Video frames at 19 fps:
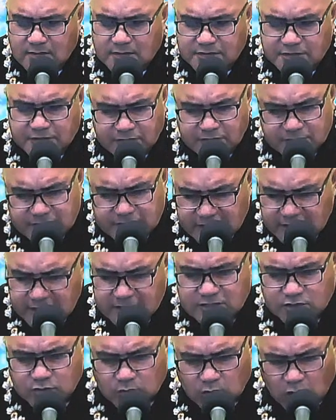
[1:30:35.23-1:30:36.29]
you
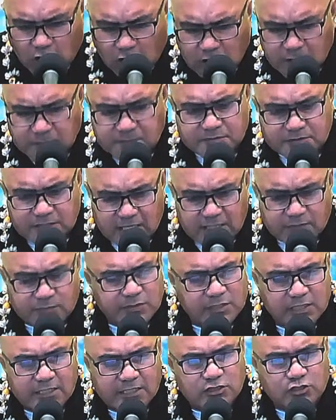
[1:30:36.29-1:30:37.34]
did to harm that
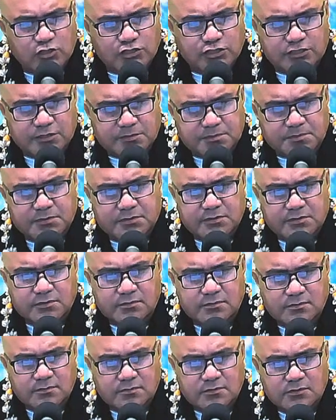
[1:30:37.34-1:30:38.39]
relationship
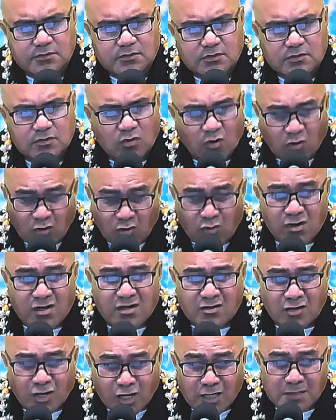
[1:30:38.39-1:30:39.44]
or
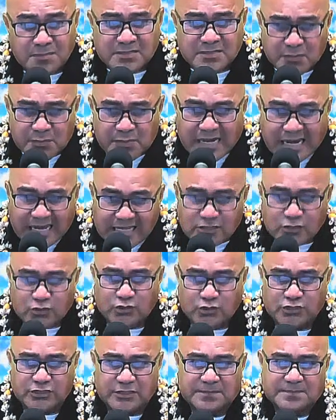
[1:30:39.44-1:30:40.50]
harm the
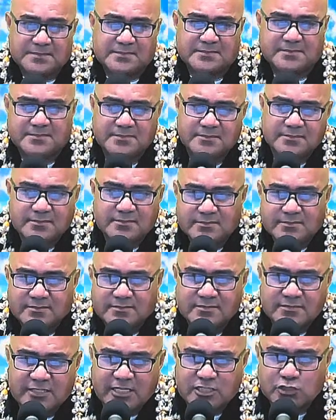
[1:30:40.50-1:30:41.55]
relationship
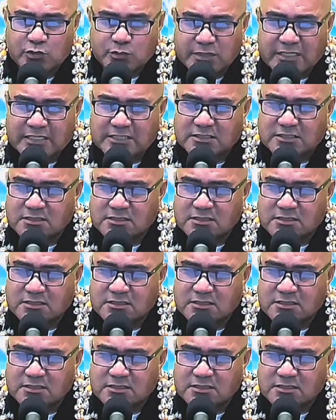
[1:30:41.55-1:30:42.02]
that you're in,